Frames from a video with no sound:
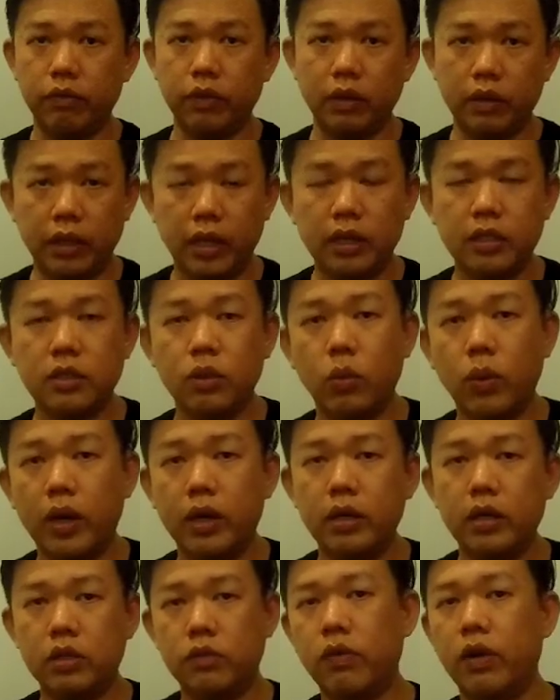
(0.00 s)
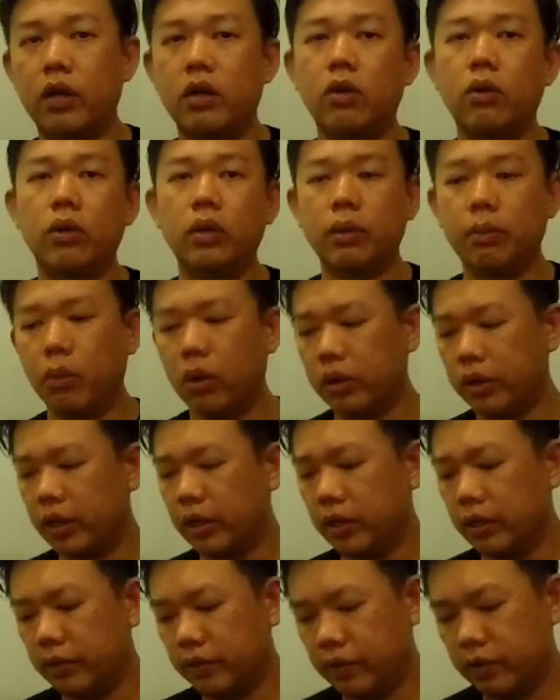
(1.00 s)
in case the weather is very cold in the morning,
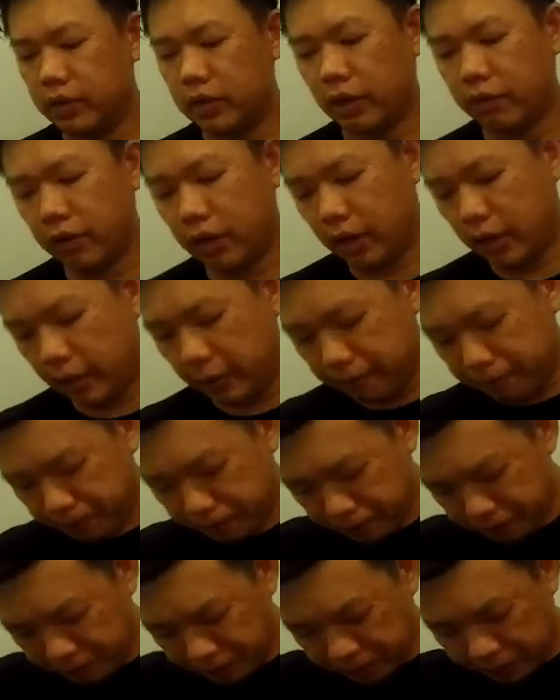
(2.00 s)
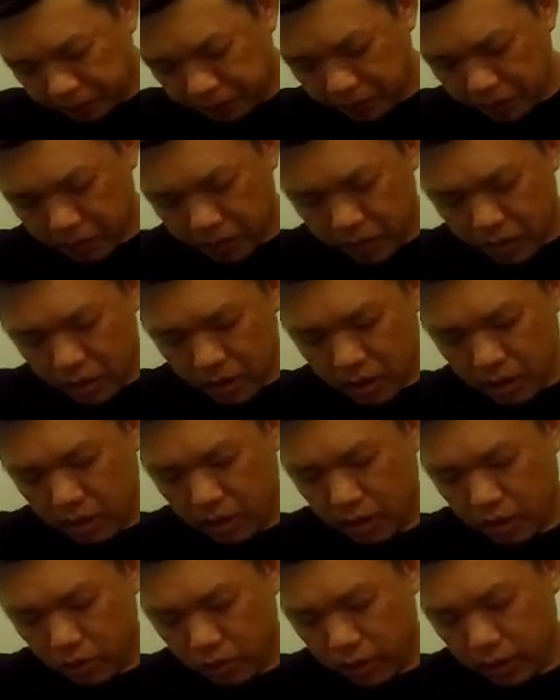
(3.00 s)
stuff like that.
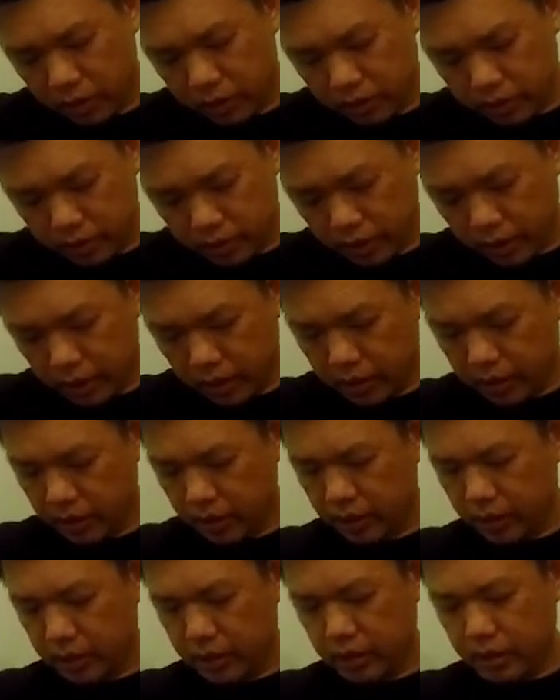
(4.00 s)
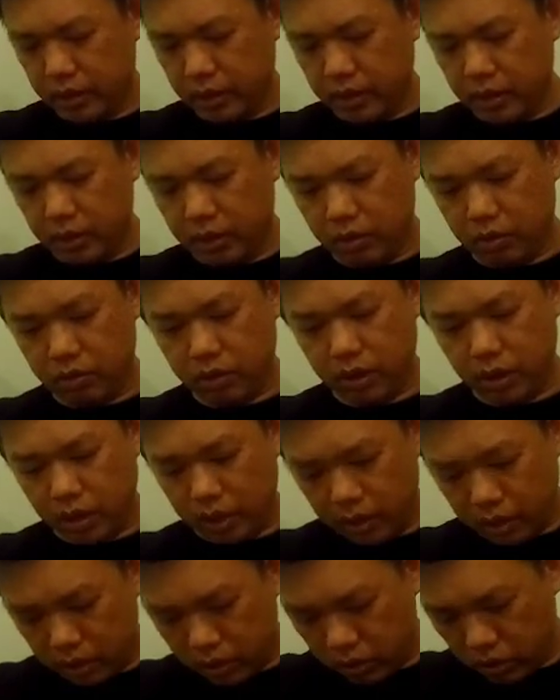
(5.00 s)
And what else inside?
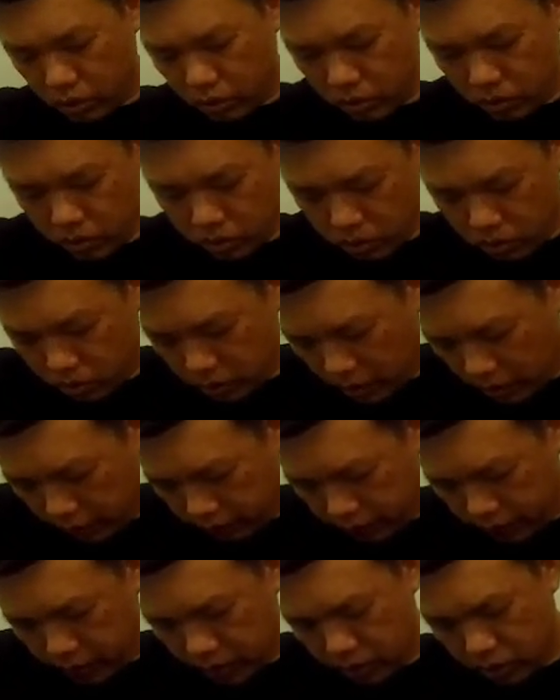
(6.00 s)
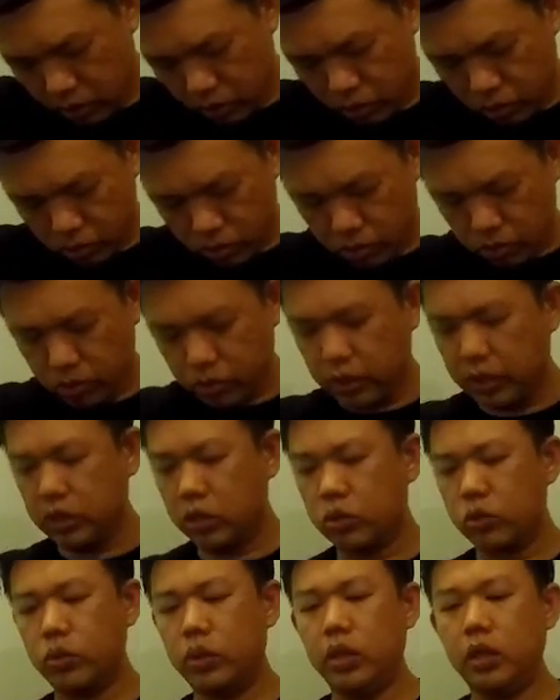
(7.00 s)
Okay, so these
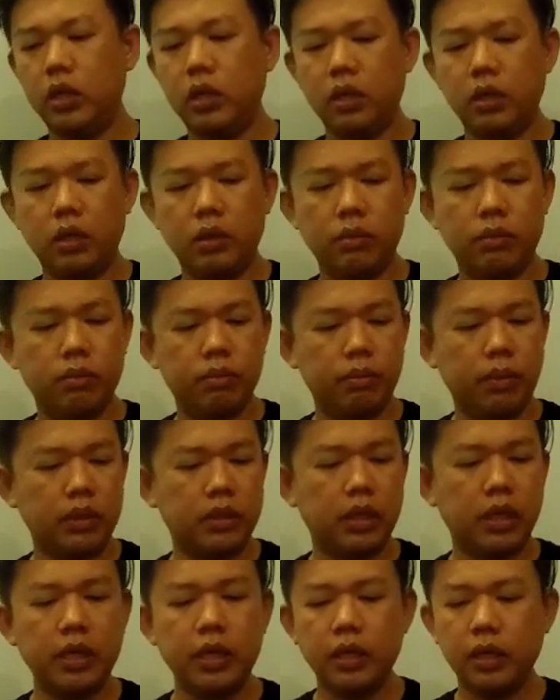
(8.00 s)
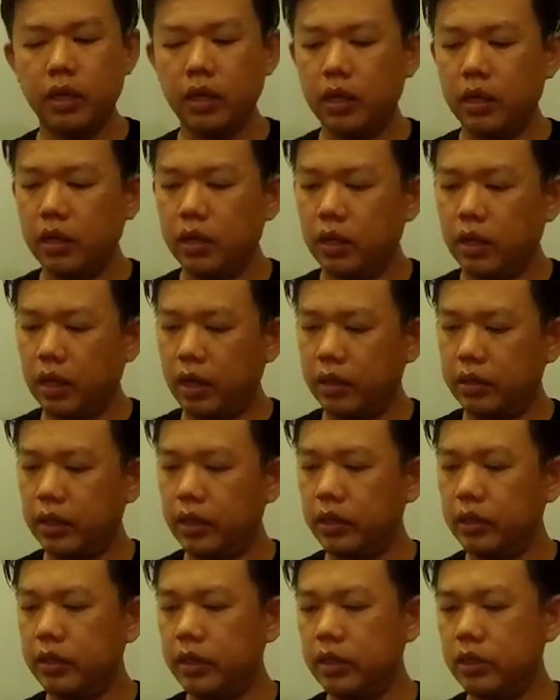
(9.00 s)
three. Basically, I
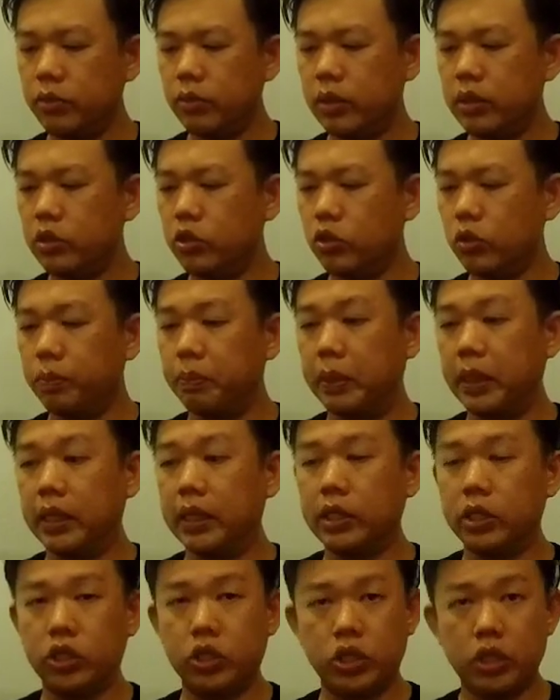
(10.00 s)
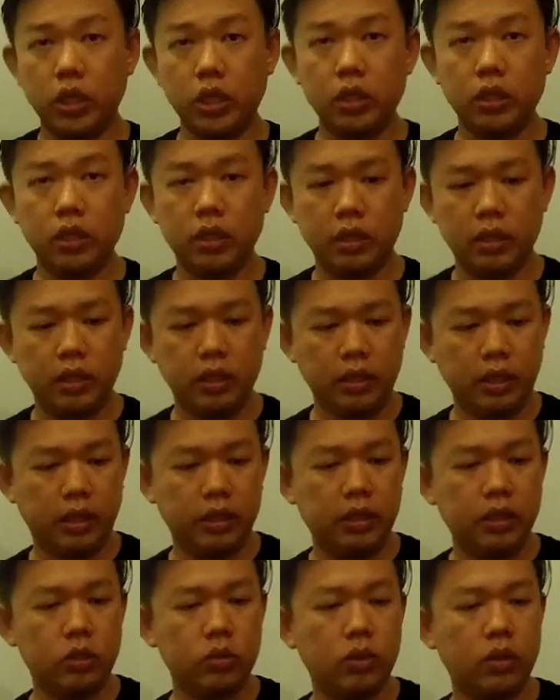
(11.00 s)
think this one should be the shirt,
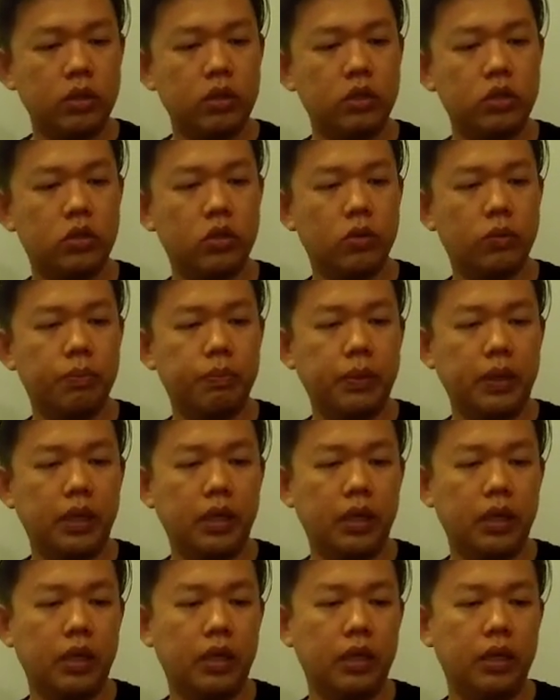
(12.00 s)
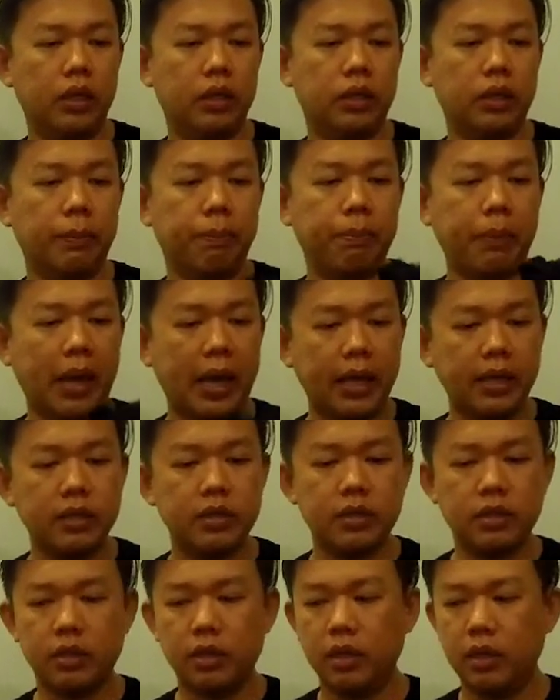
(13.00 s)
and this one should be the
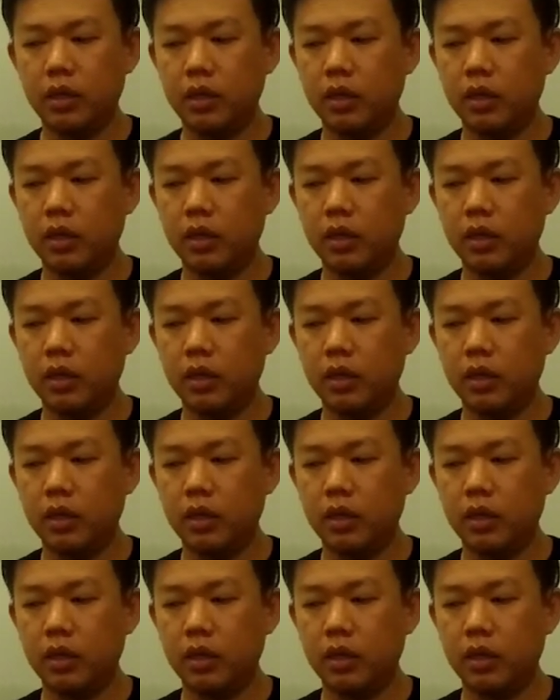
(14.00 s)
pants